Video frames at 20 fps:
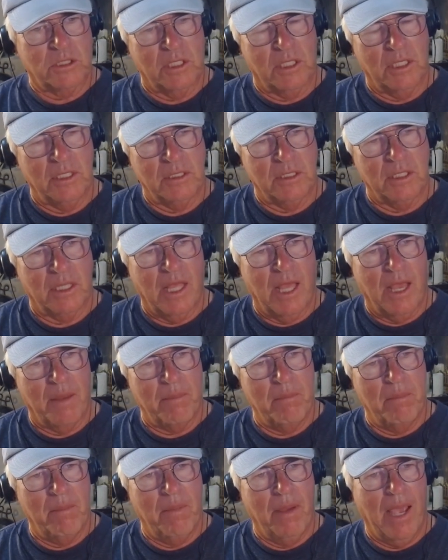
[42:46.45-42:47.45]
into that
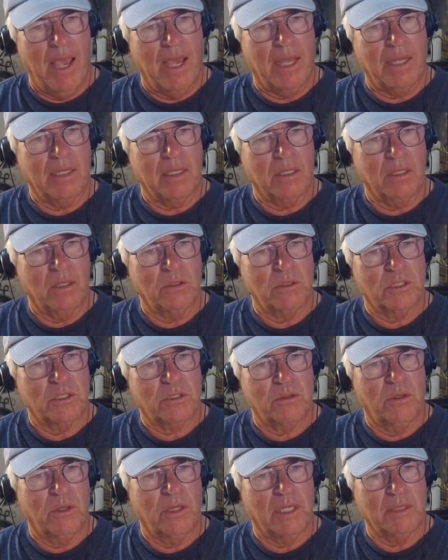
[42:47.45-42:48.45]
mat and goes
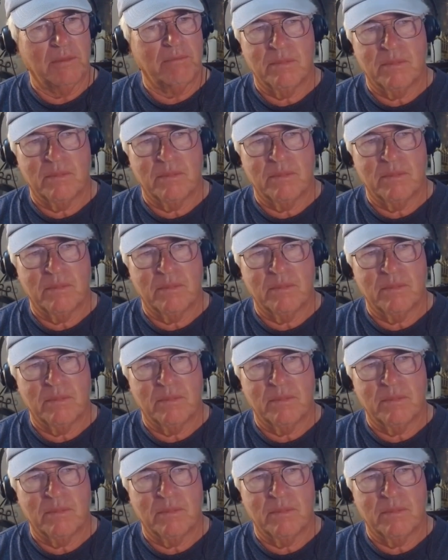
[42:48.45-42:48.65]
through it?